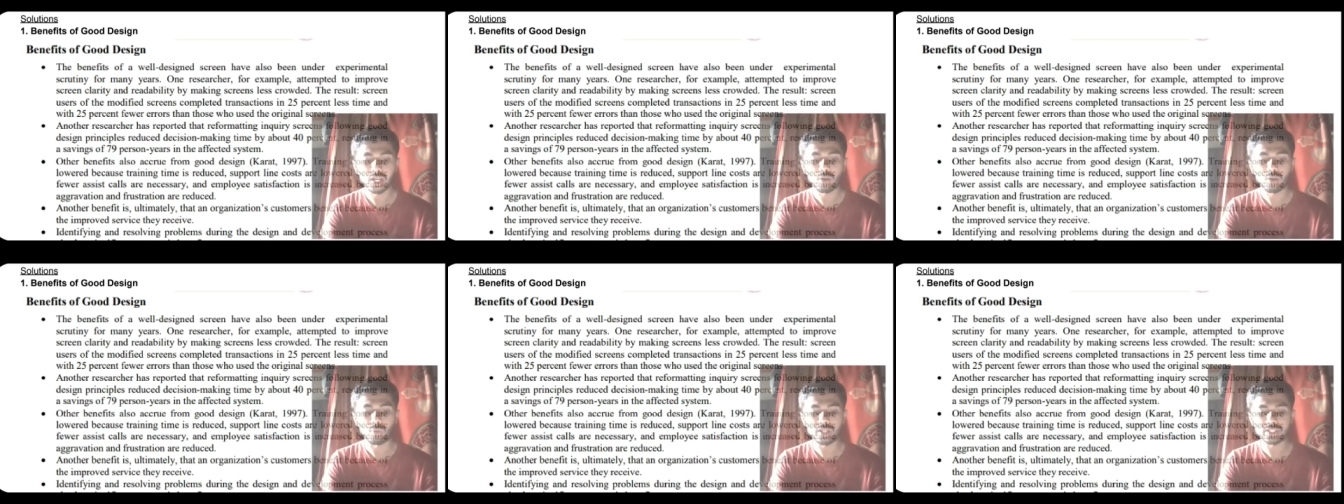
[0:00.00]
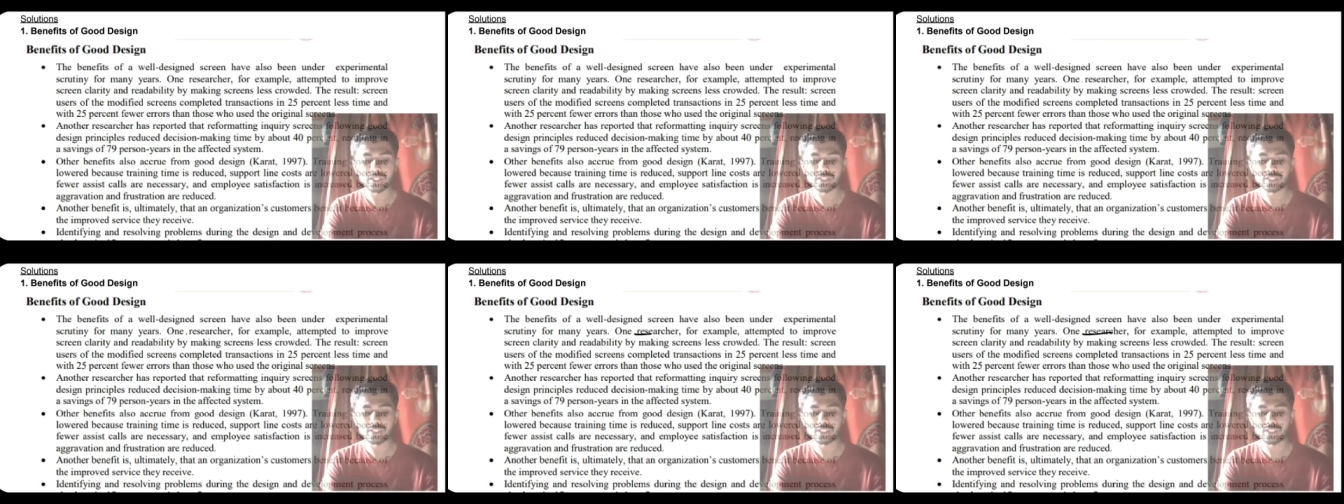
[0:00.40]
one
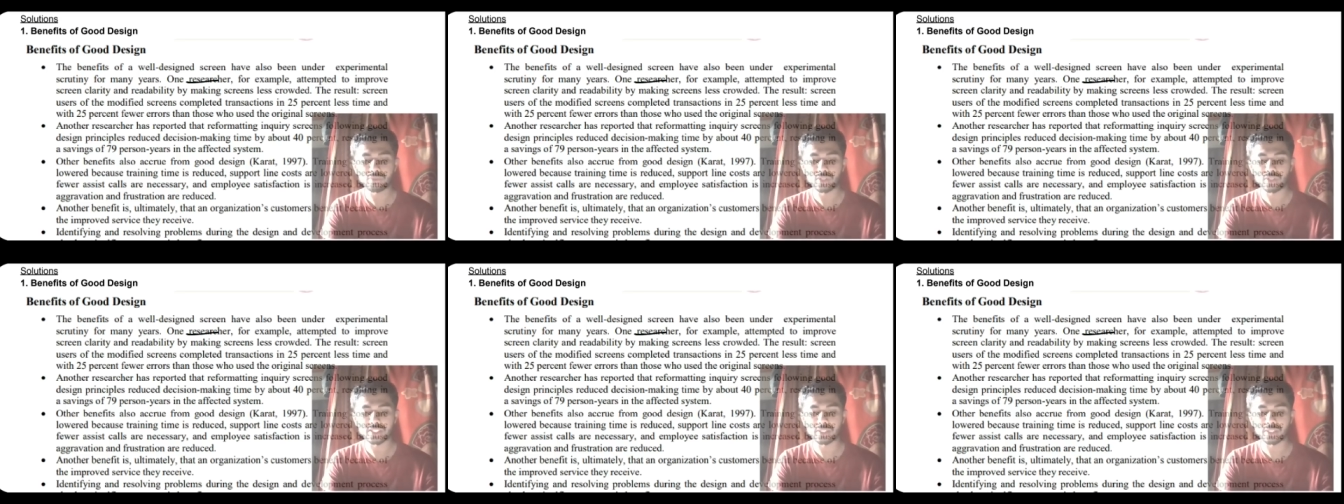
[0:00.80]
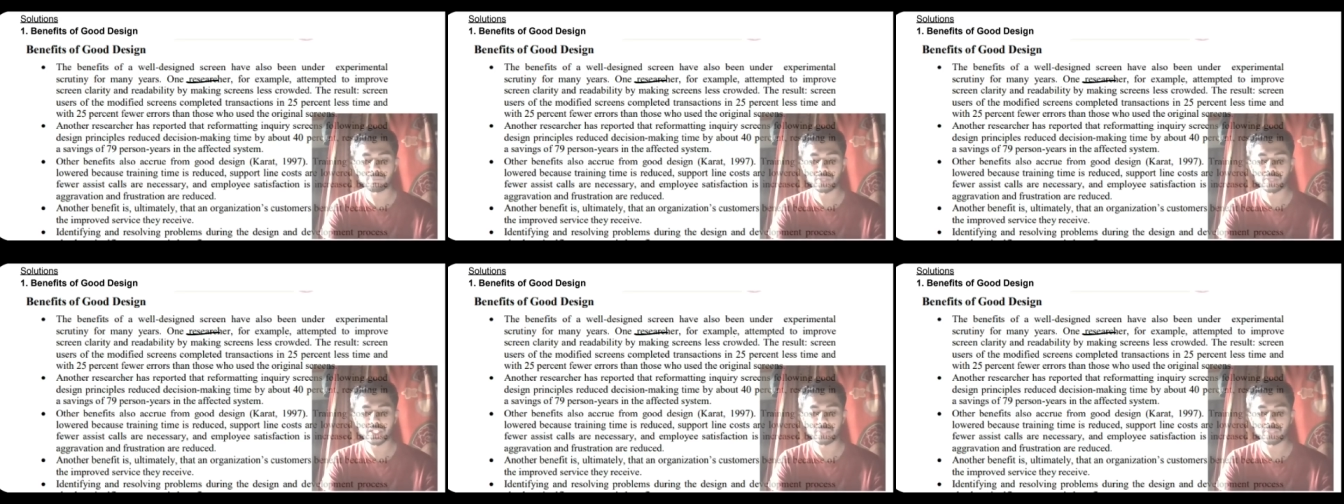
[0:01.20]
researcher, for
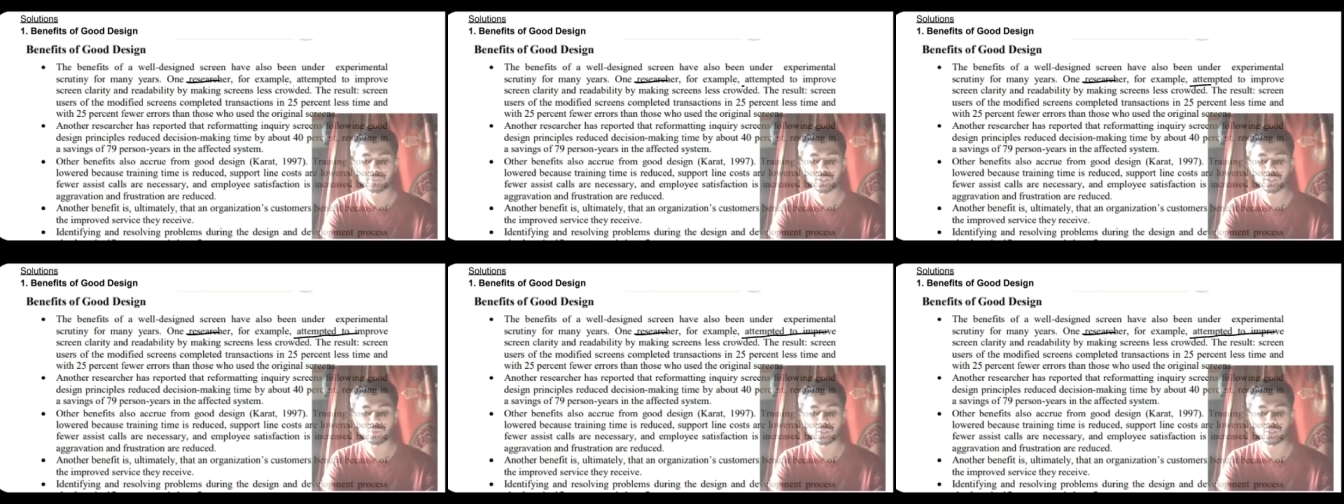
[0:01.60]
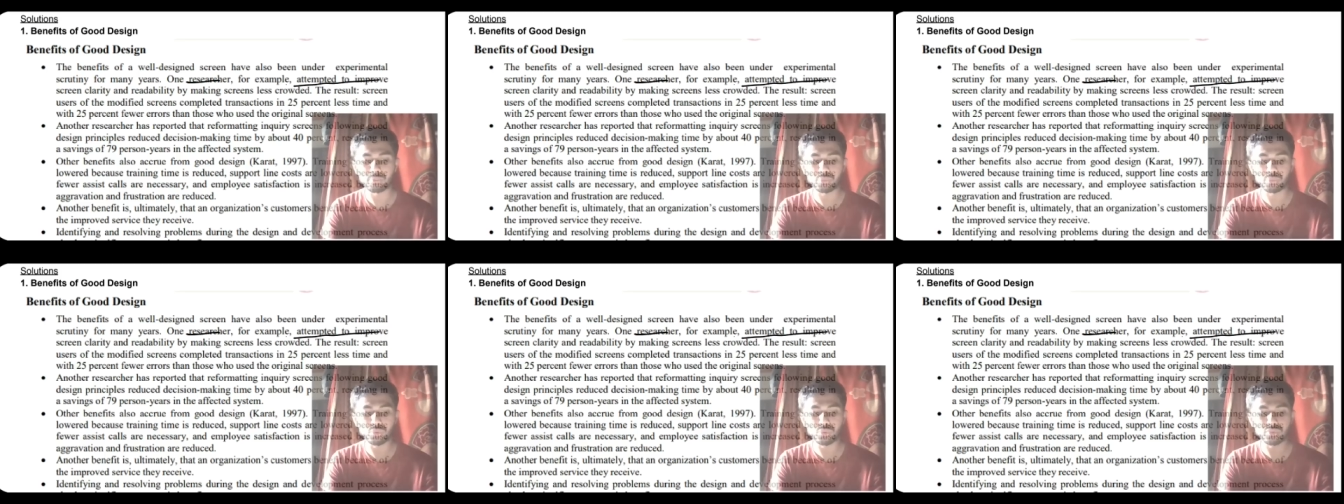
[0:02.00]
example, attempted to
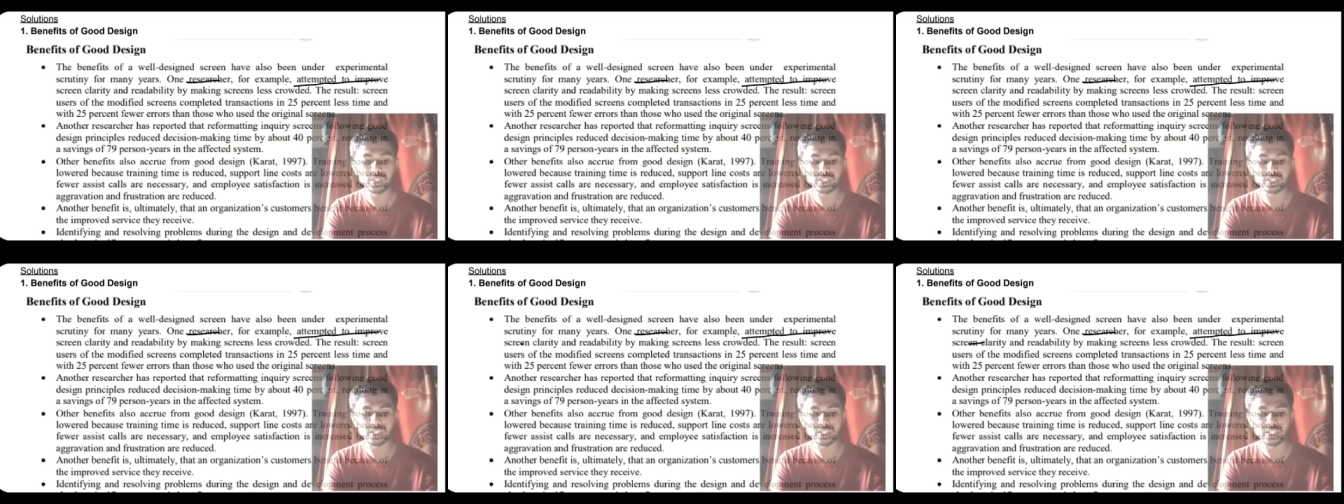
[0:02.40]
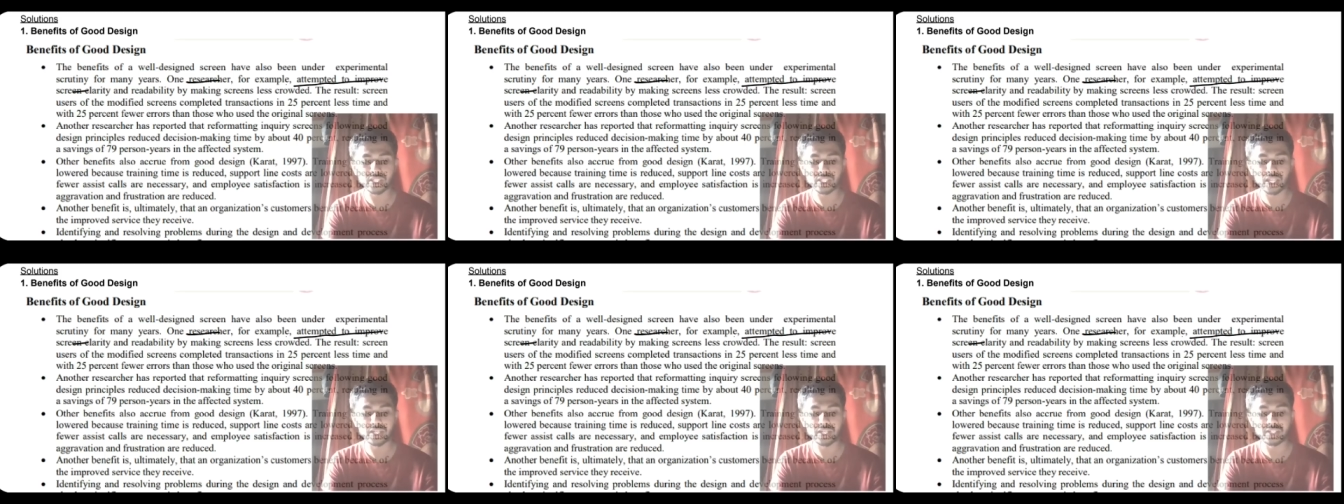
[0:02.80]
improve the screen
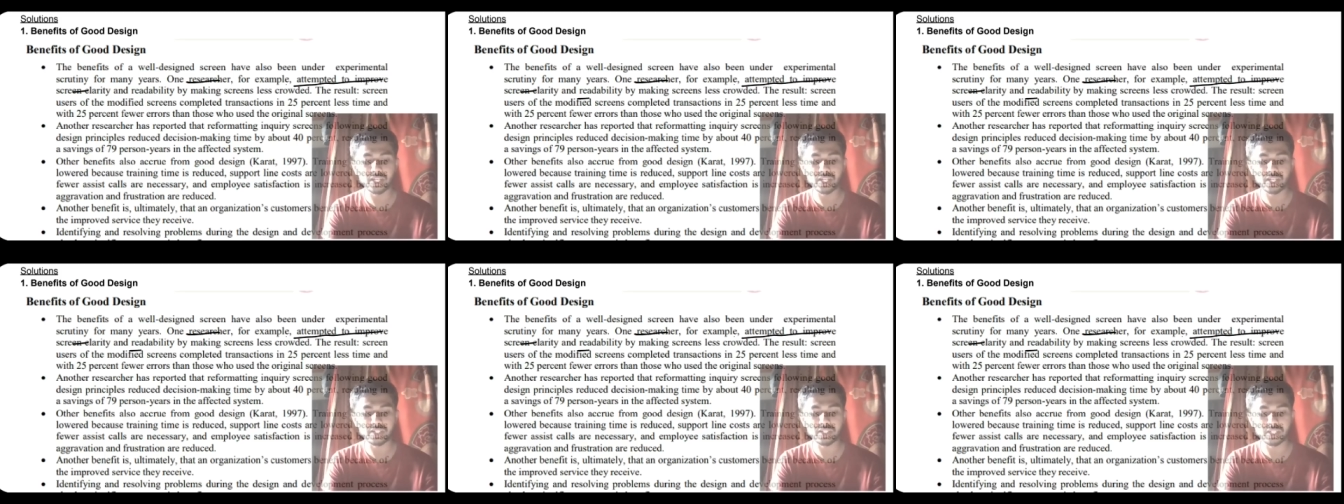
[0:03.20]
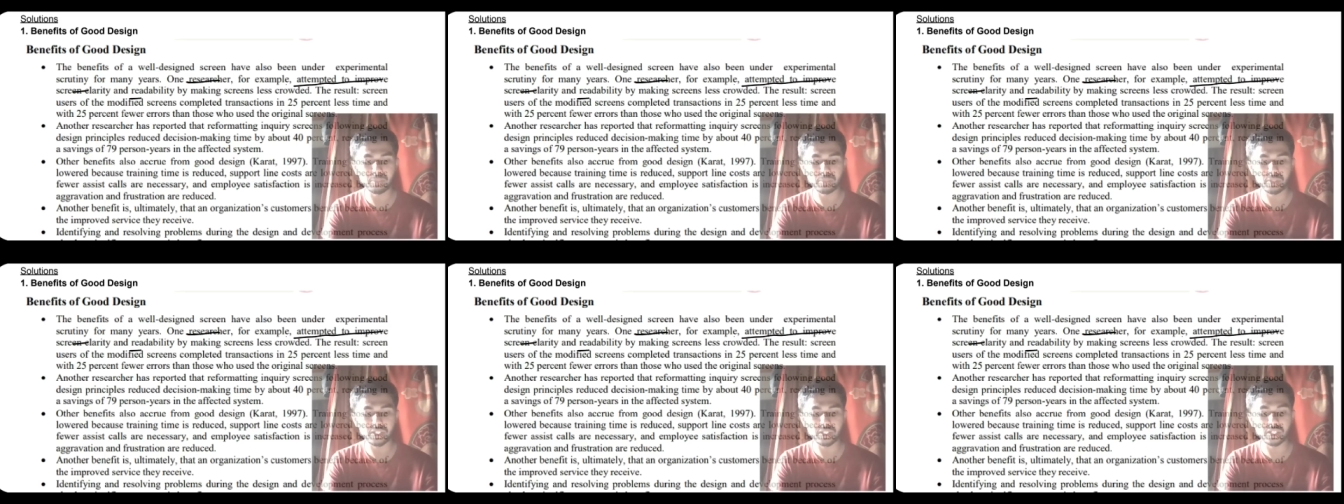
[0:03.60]
clarity and
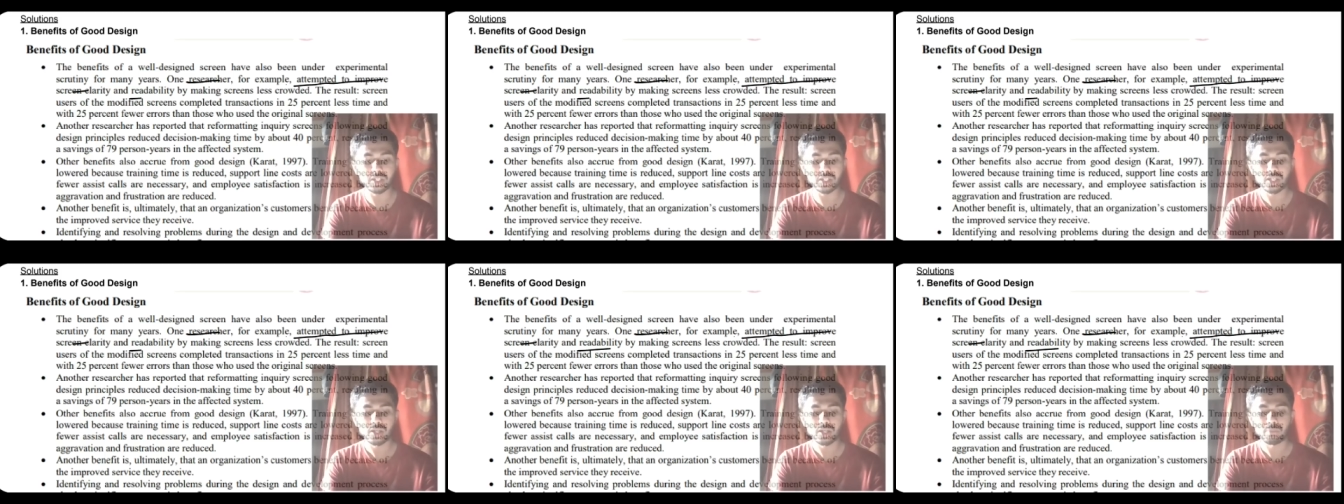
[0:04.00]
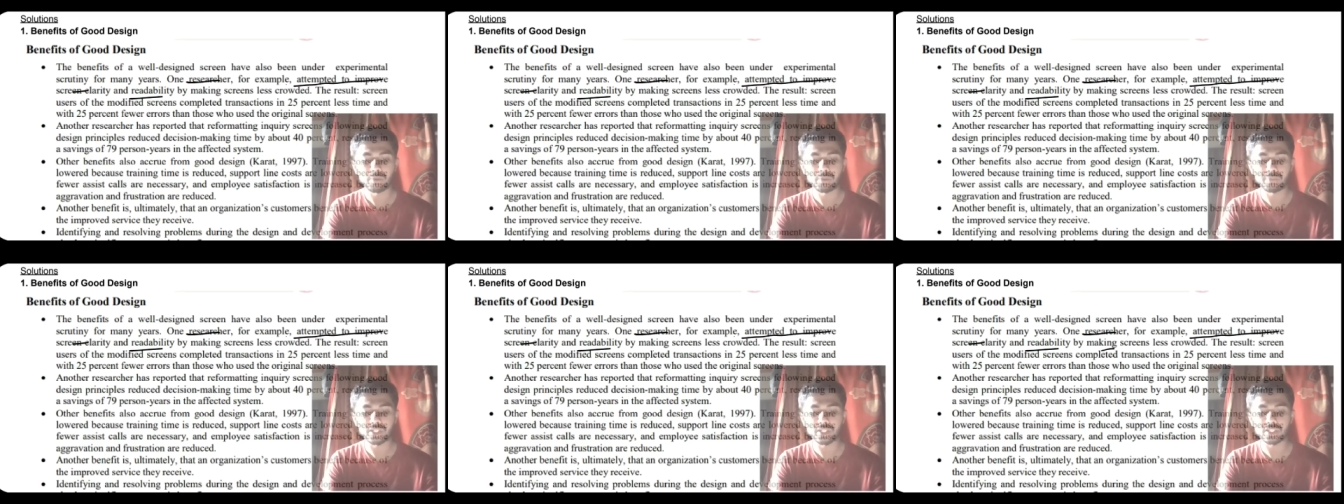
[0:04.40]
readability by
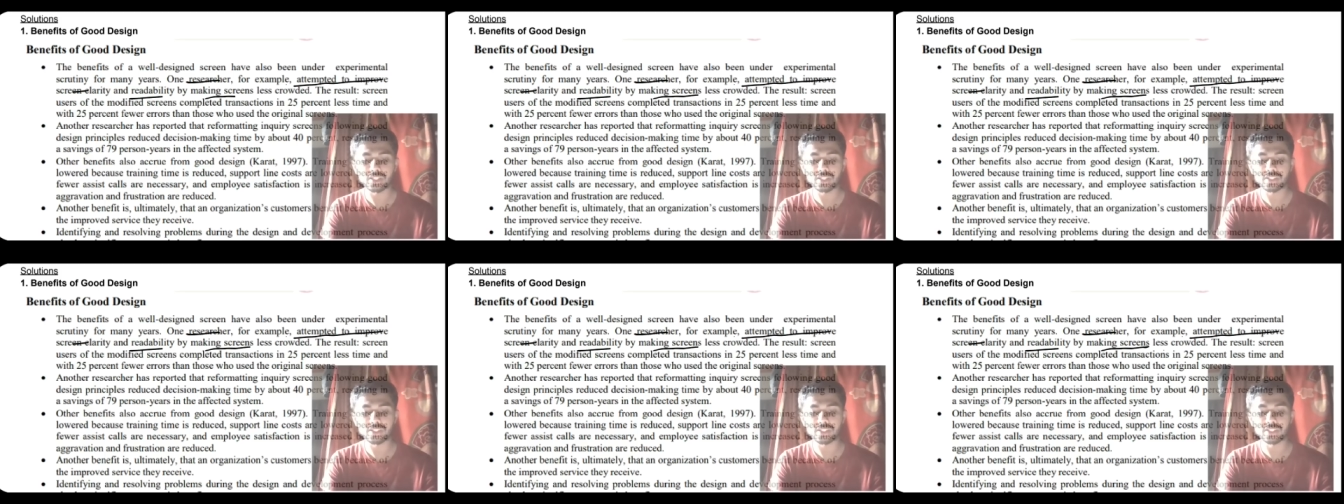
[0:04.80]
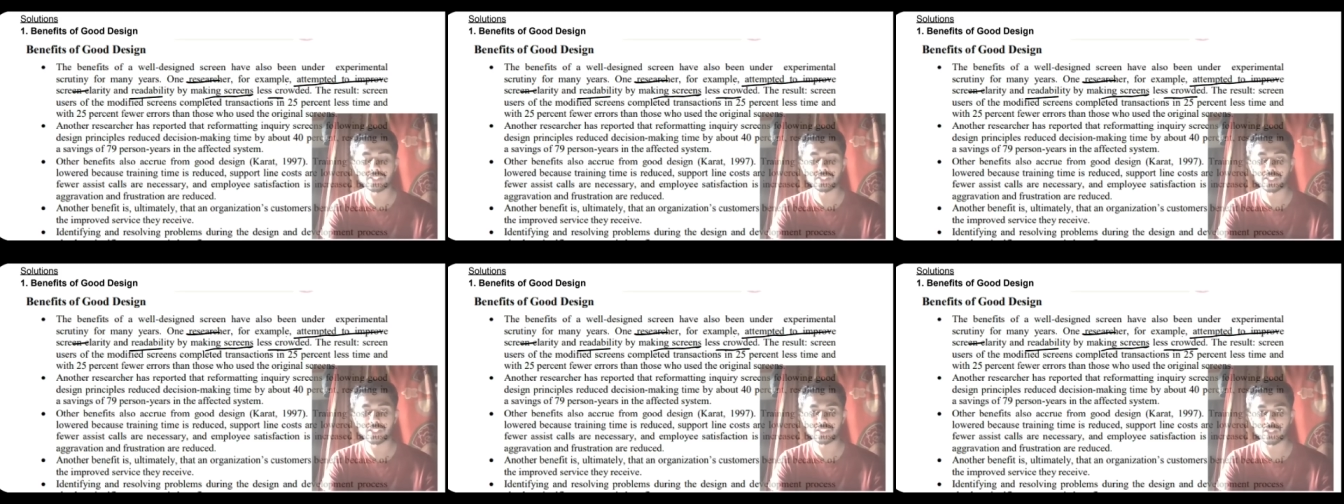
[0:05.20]
making the
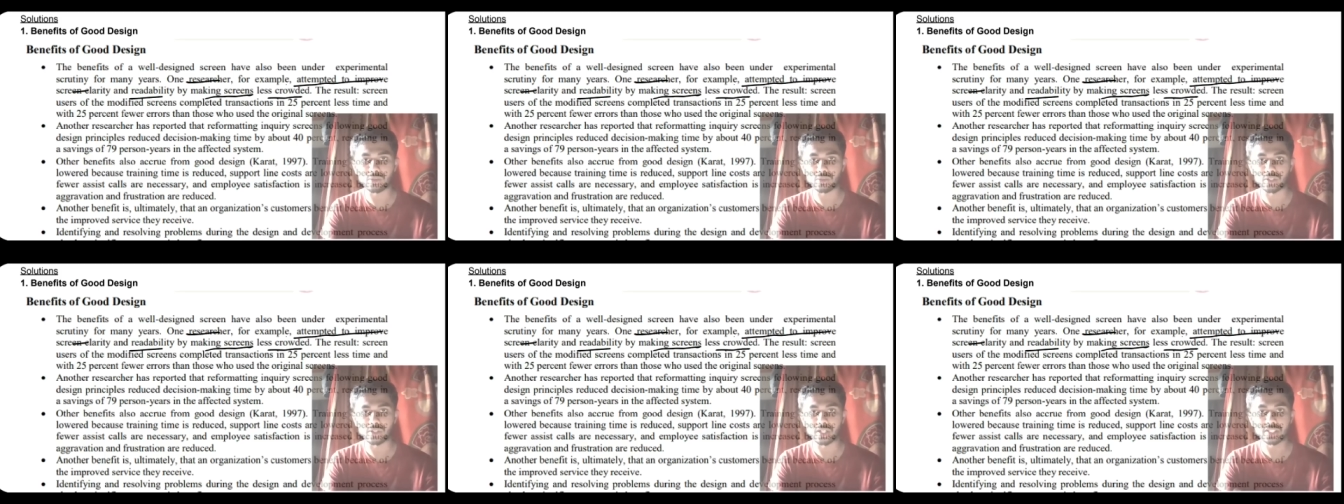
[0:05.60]
screens less crowded.